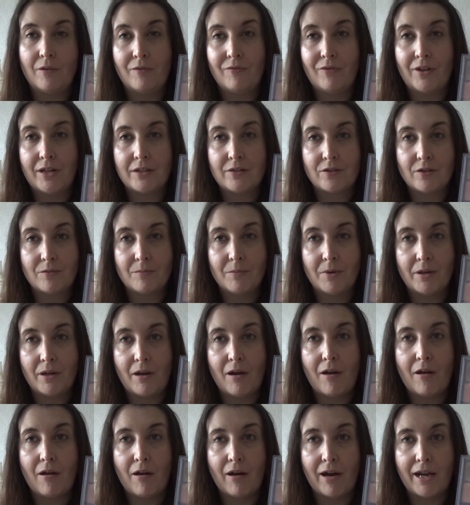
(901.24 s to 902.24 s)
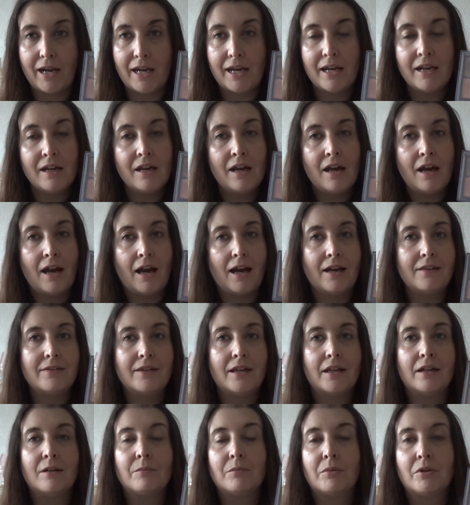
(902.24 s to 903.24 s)
effect on my eye, and
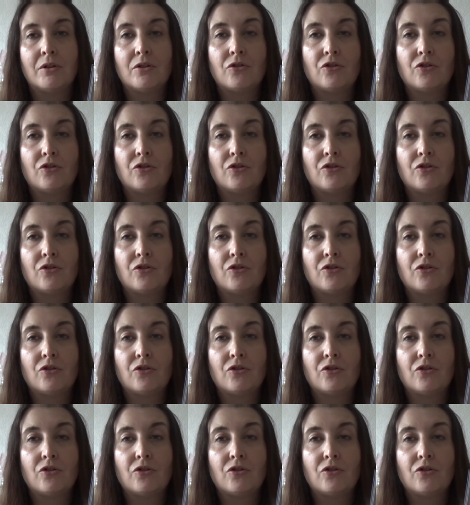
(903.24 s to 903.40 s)
then I'm going